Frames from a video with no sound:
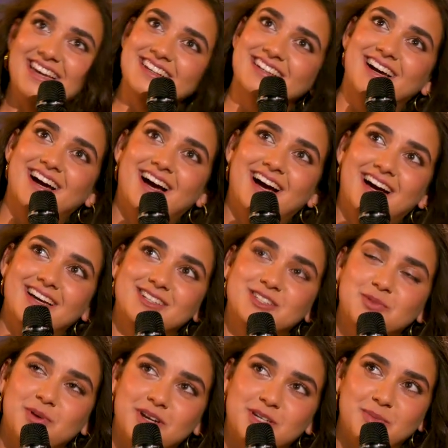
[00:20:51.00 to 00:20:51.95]
pipe. I
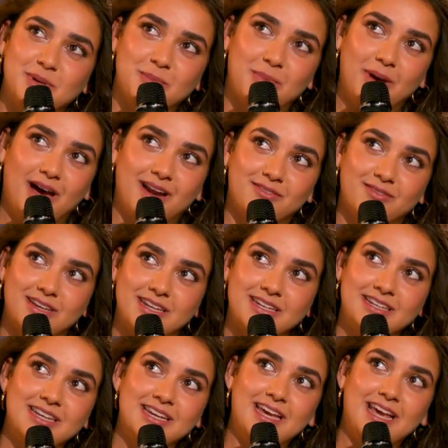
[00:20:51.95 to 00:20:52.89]
just wanted to be a part of
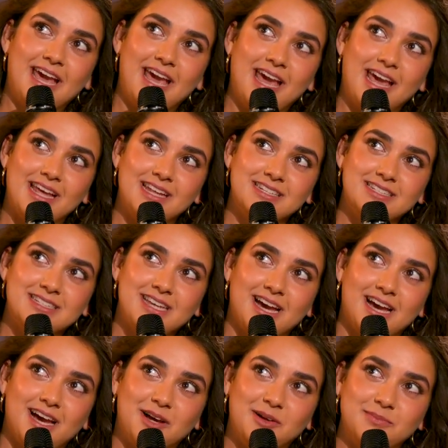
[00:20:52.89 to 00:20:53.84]
it, and
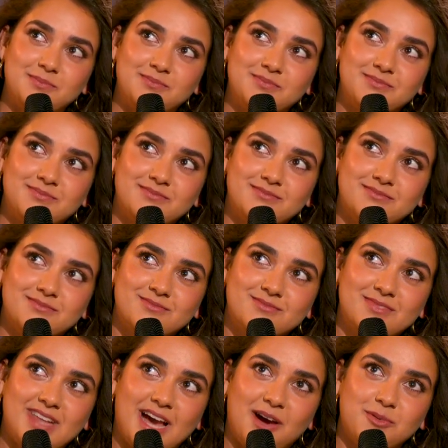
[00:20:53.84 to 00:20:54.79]

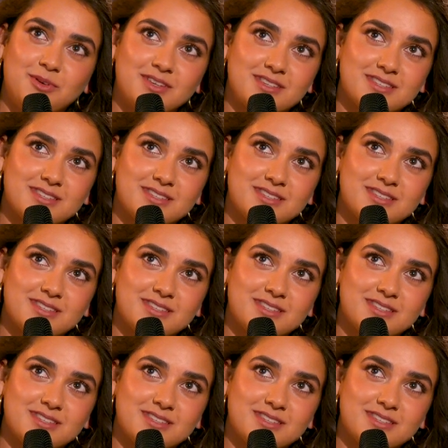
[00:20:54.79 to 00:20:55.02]
that